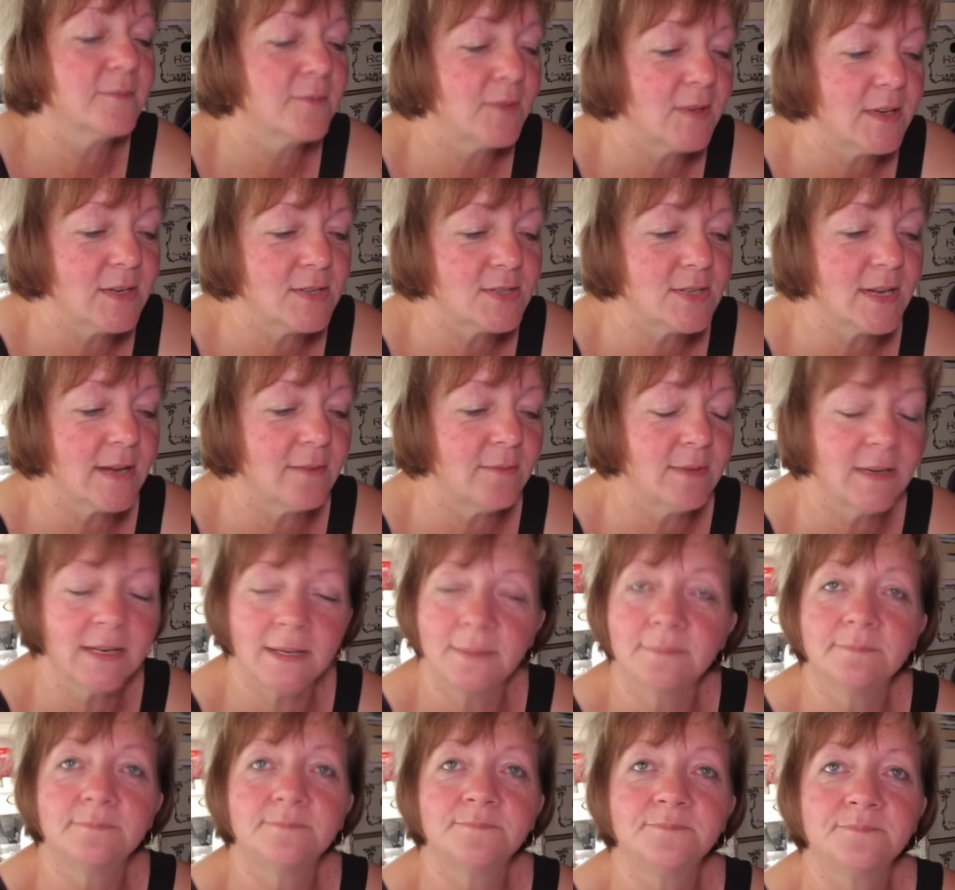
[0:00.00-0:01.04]
What
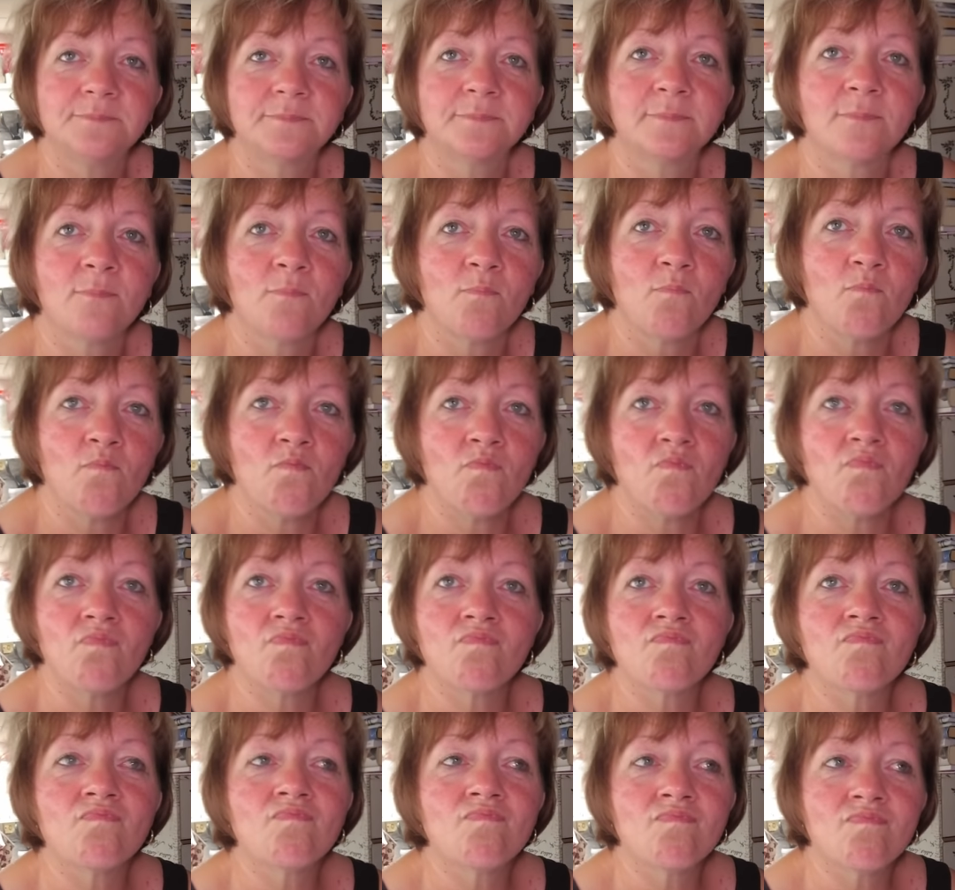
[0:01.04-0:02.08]
did you purchase on Go
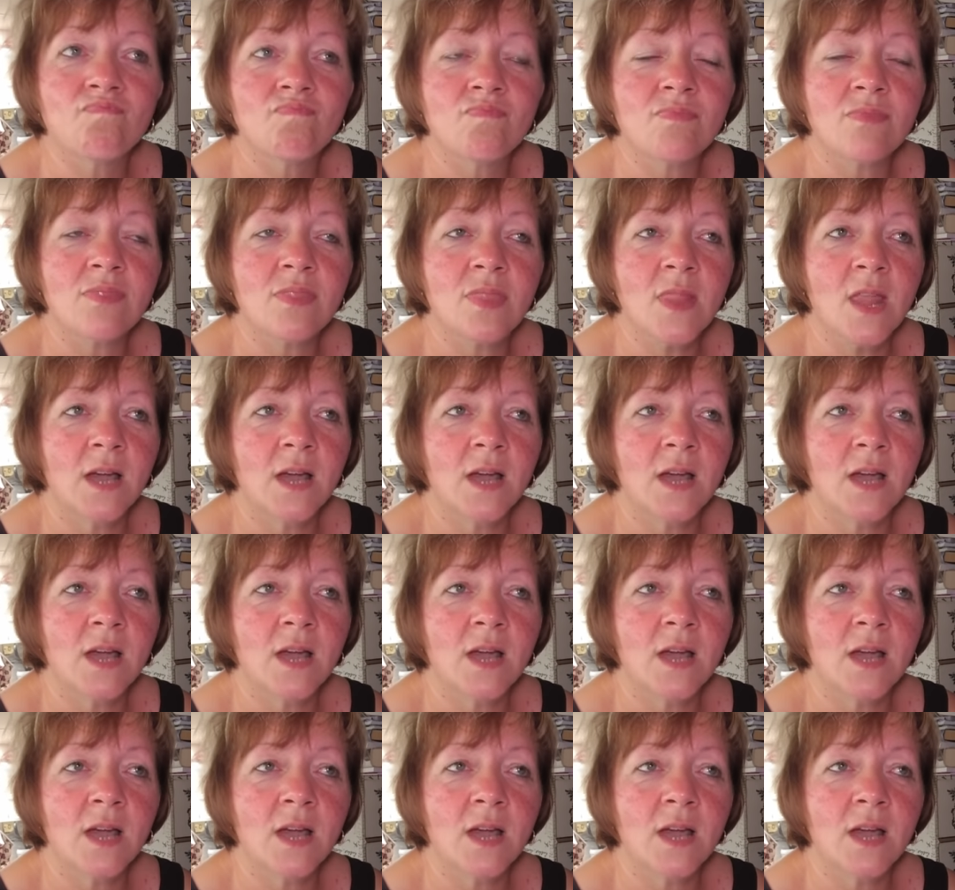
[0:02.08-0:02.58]
Outdoors?